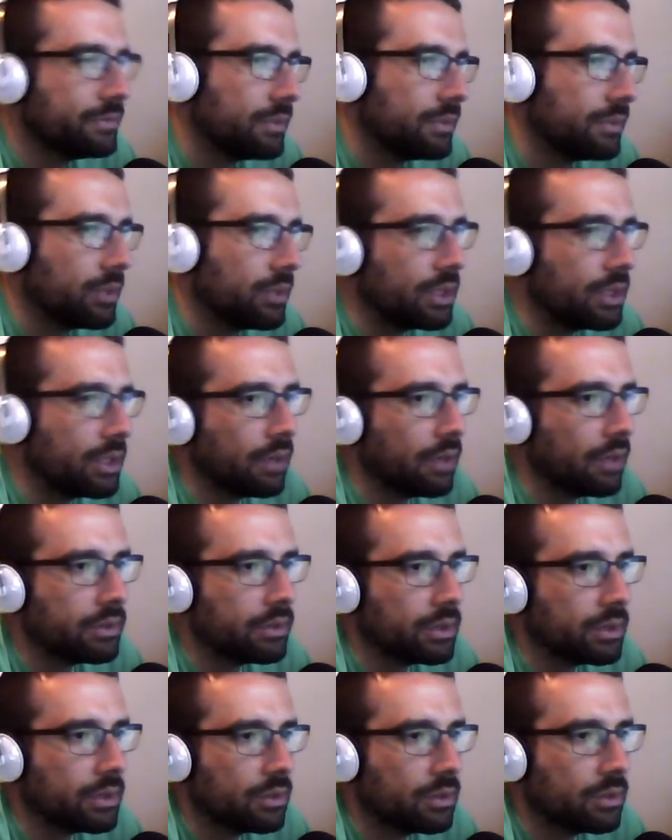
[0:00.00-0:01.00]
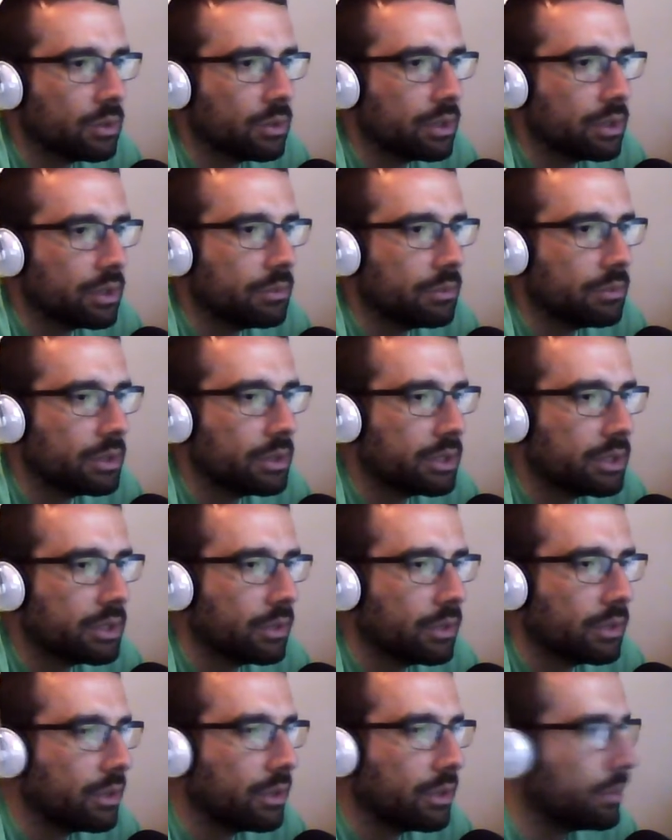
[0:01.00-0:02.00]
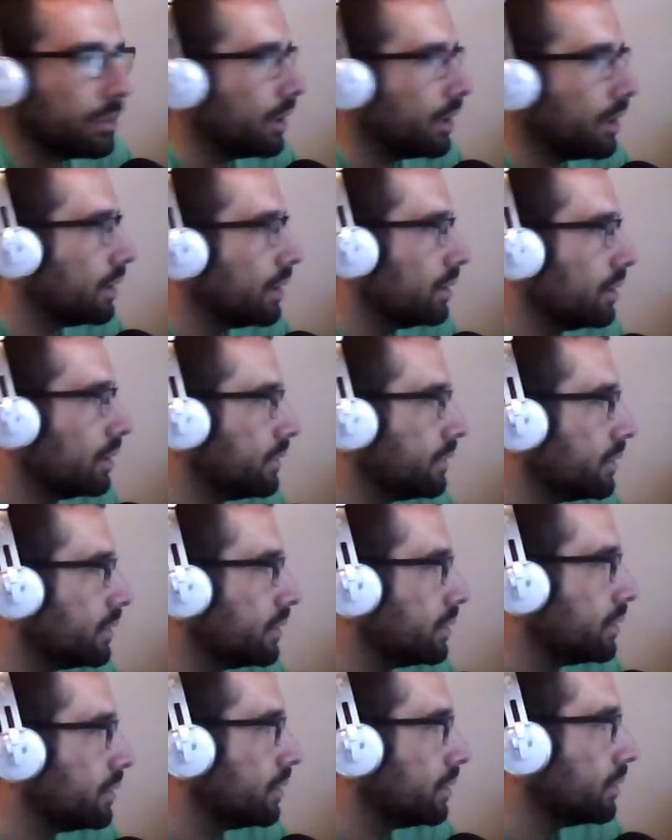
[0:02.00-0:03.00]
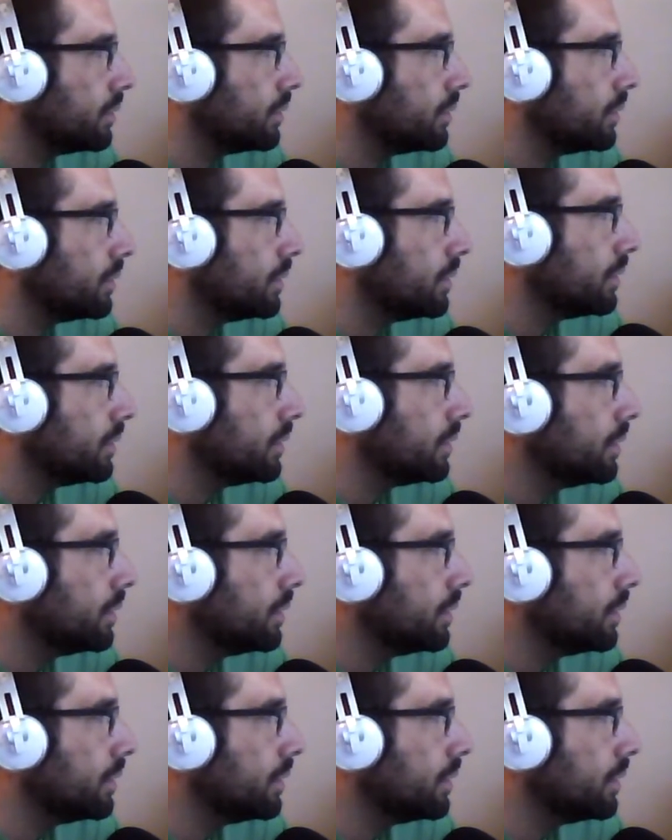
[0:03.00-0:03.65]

I mean, he obviously could win, but he's got to win to pay that off, so that's what I'll go with.